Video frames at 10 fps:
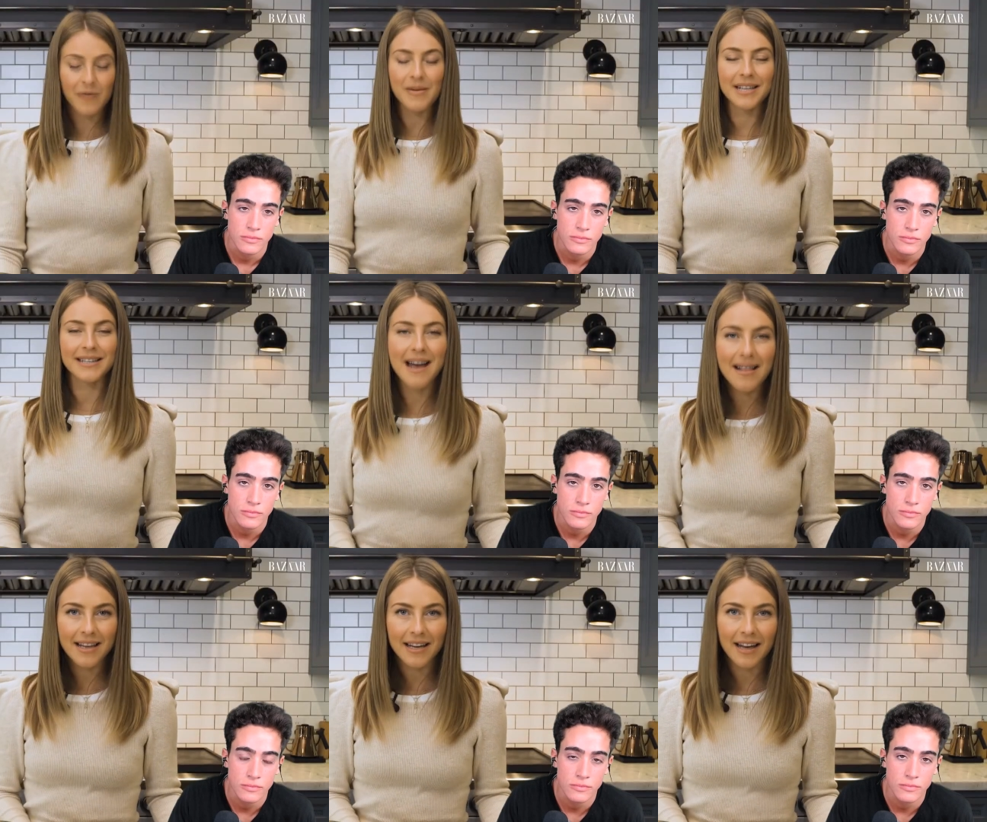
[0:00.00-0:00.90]
Speaker 1: For my
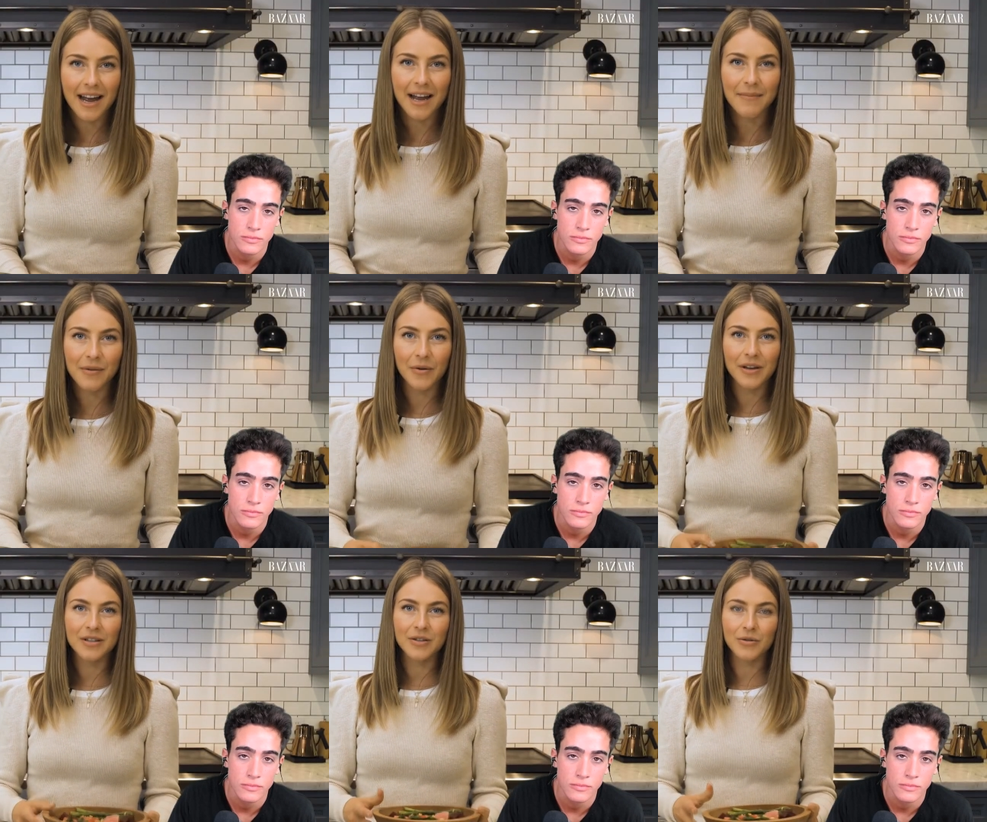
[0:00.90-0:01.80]
salad, I'm
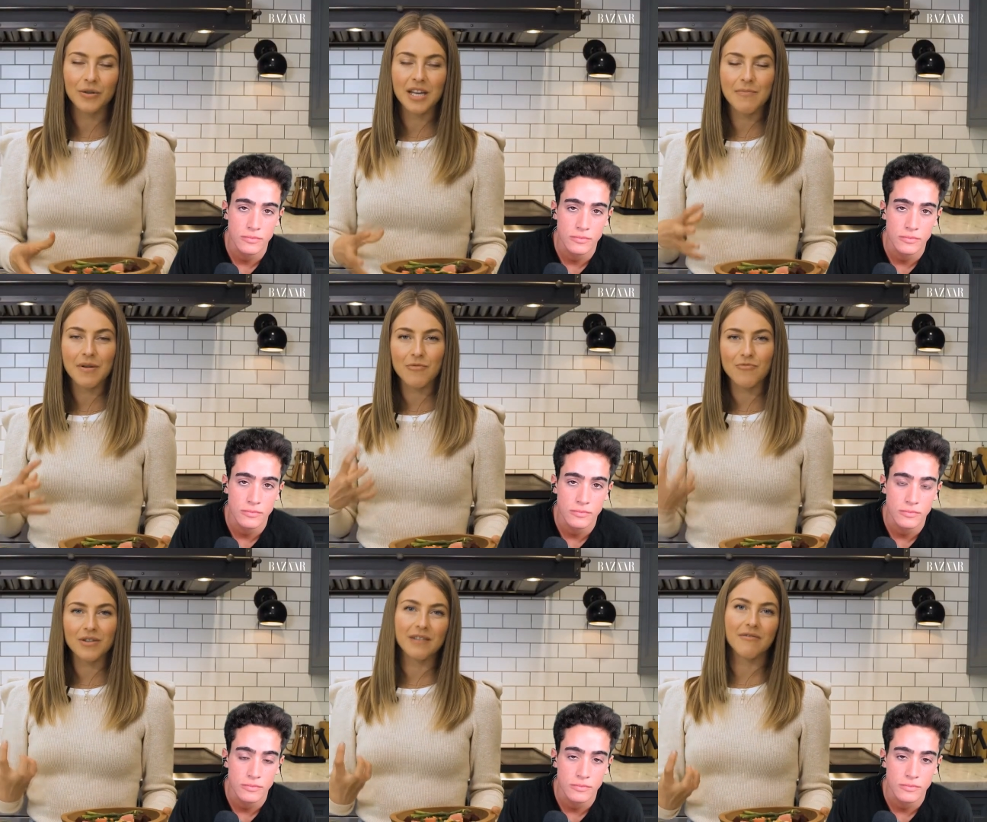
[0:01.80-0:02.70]
going to keep it
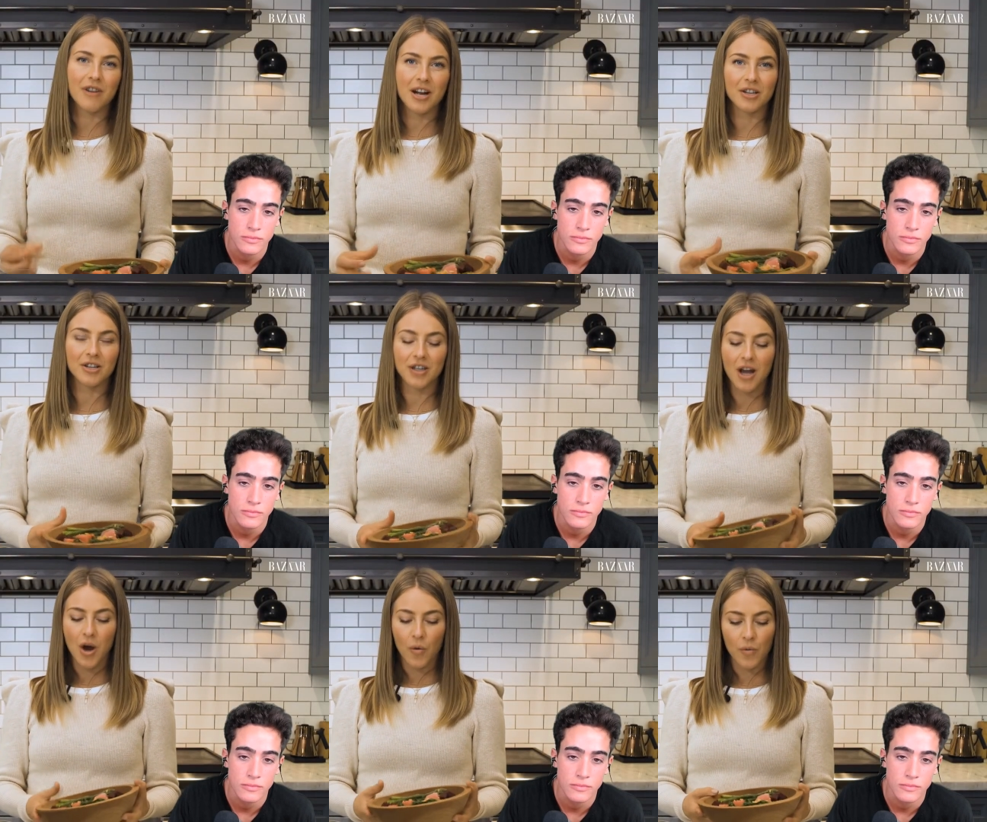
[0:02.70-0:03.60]
really fresh
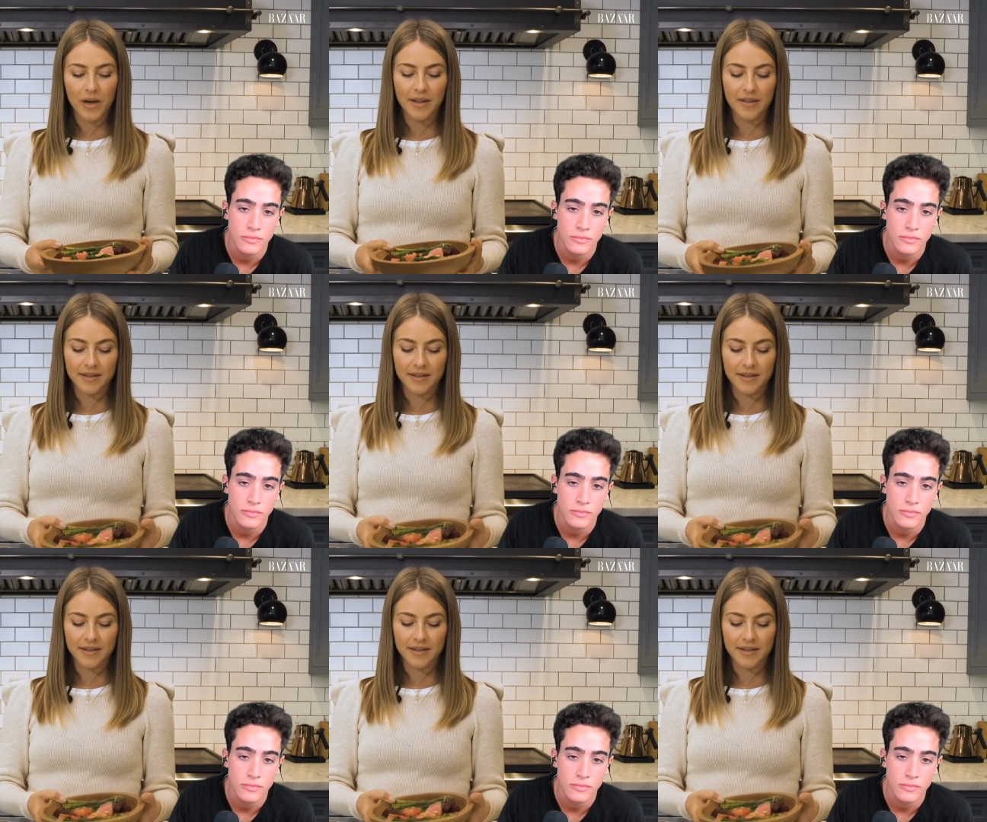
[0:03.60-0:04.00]
with